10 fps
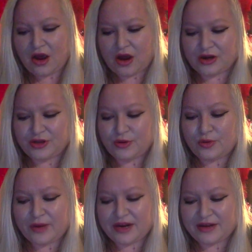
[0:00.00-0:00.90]
Are you
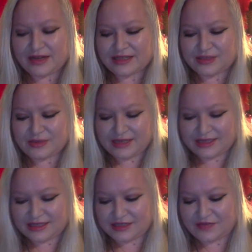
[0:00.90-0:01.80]
aware that
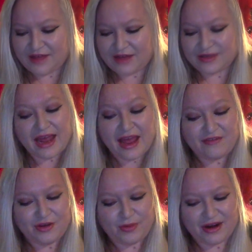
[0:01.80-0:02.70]
sweetness is found
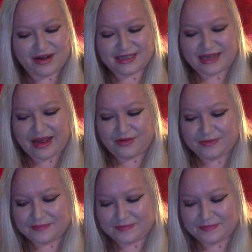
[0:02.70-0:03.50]
everywhere in town?